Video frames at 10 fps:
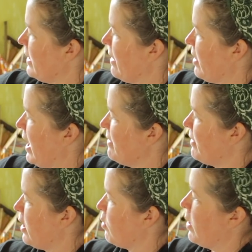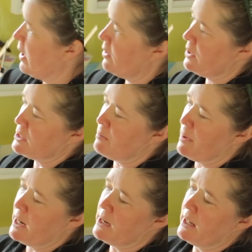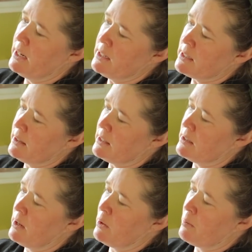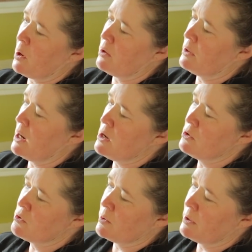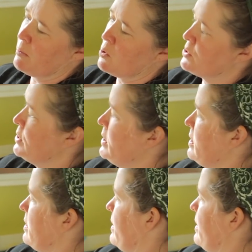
They have a high fire wire that's embedded in it. That's another part that I use with the porcelain.